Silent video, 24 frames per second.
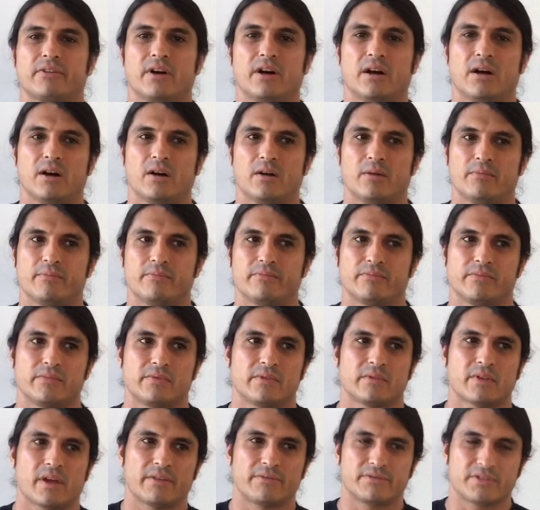
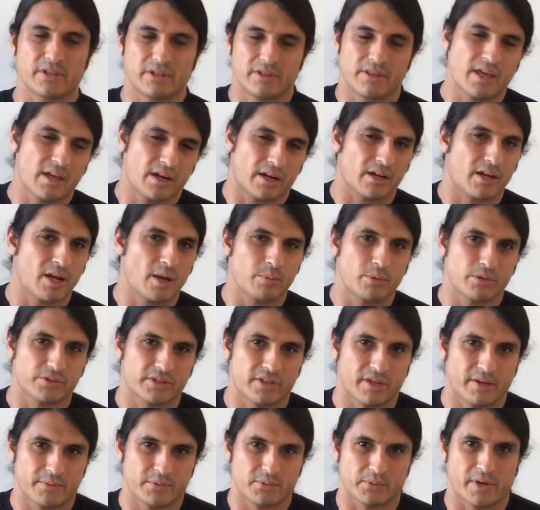I've done that a couple times